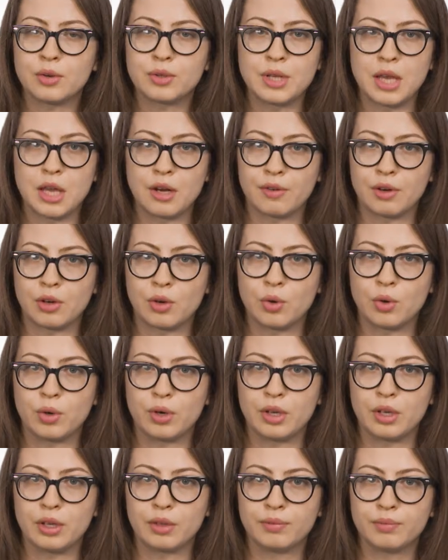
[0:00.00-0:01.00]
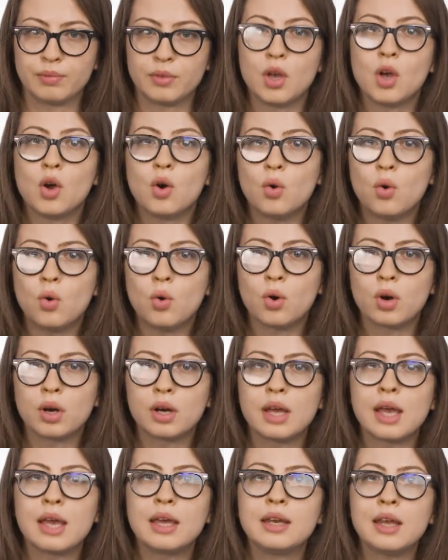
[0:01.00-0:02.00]
or data recording,
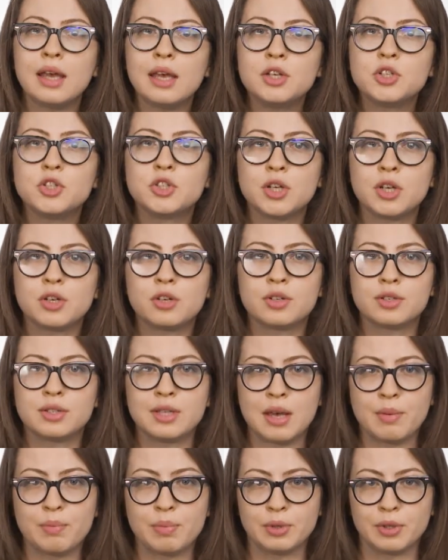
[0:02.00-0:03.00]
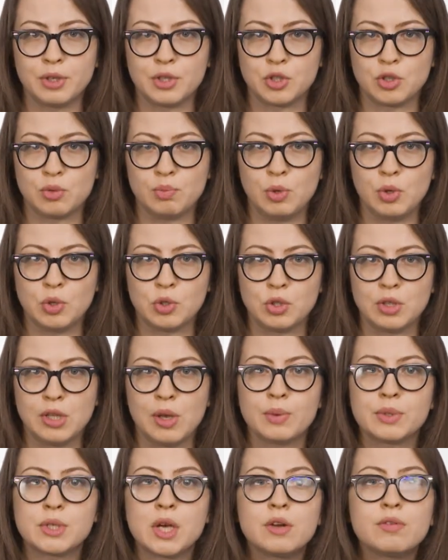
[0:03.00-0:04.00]
or an age-gender sample distribution that
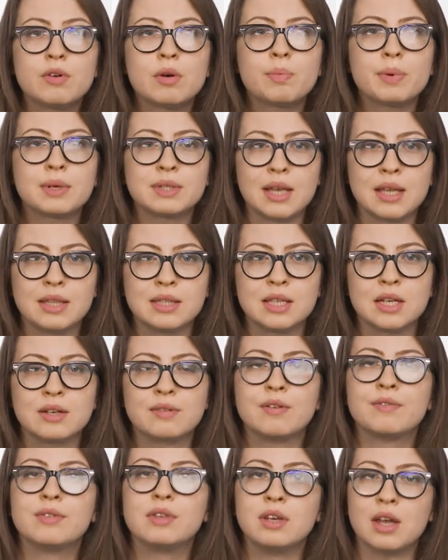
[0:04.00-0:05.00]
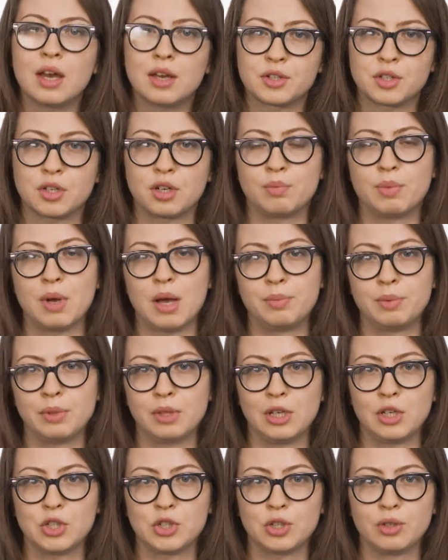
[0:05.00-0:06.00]
was unrepresentative of the national
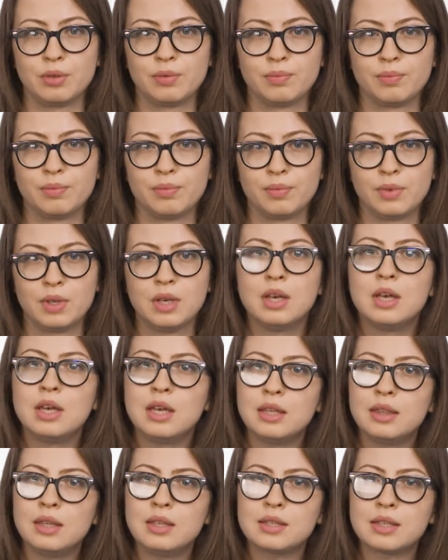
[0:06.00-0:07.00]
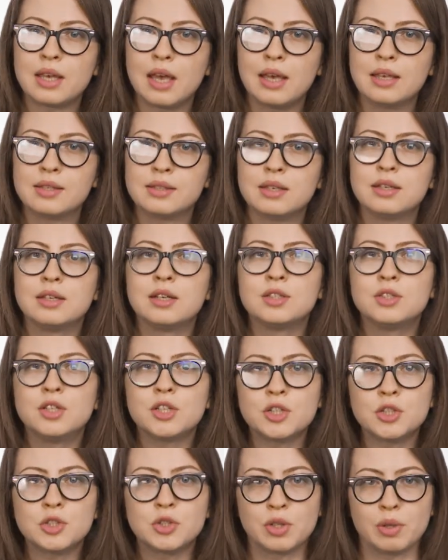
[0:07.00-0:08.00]
population. In this case, in
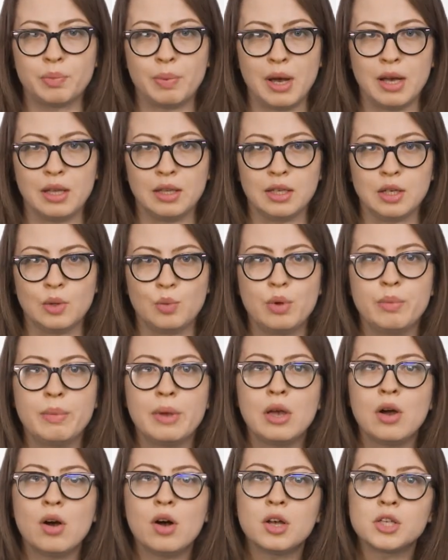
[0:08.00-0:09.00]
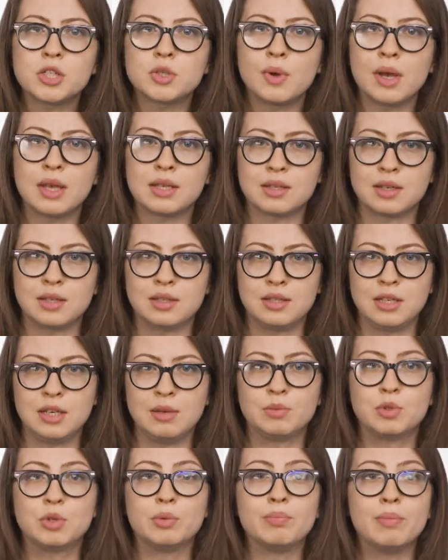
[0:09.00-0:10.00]
addition to the pilot, we may also ask a
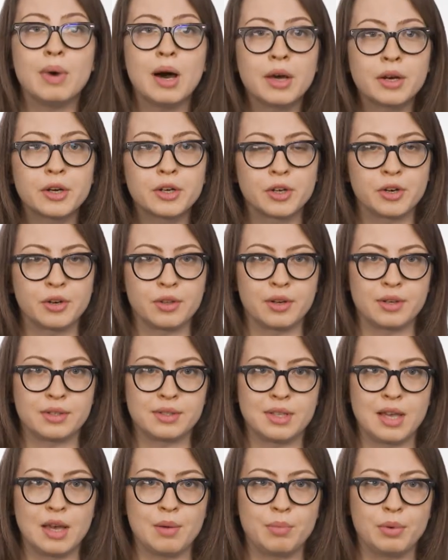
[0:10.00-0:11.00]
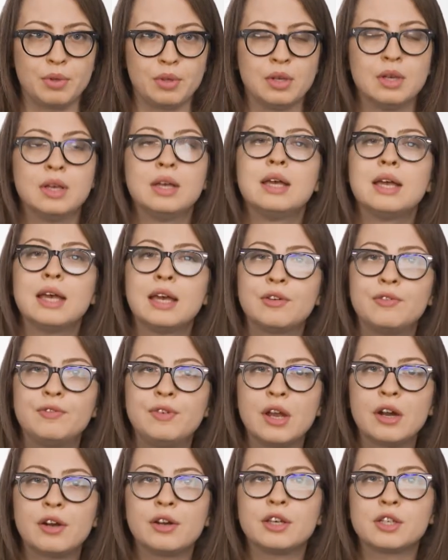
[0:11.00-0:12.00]
team to monitor their sample at
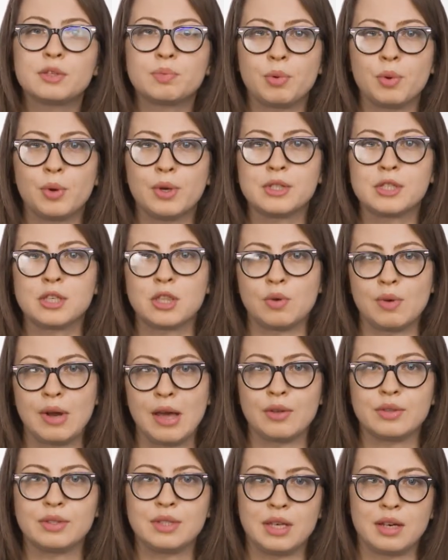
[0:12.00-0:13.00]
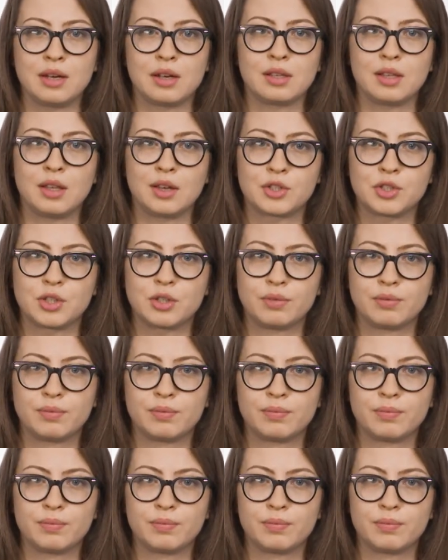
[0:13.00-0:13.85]
various points throughout data collection.